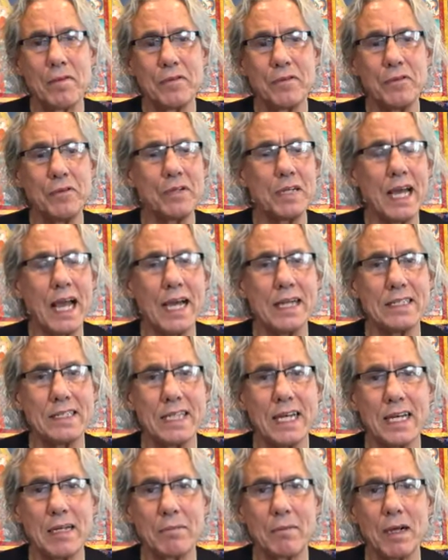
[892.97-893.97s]
You can't
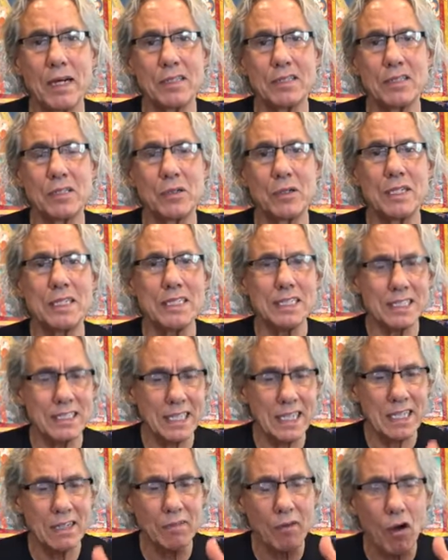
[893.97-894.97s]
take my joy. Just think of